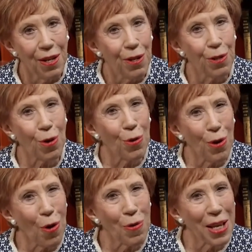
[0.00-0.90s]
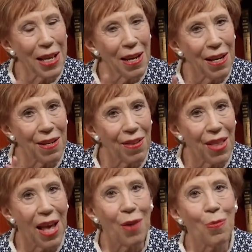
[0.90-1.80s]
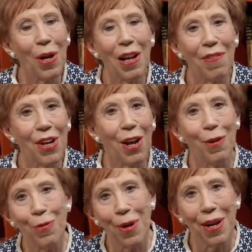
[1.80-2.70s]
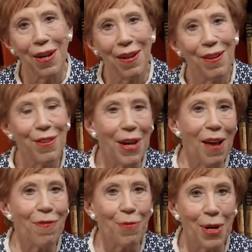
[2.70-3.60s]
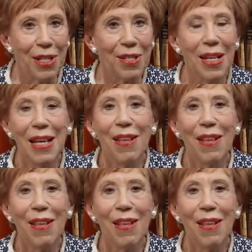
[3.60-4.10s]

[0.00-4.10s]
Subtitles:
So don't get into that, well, I've got to drink to have friends.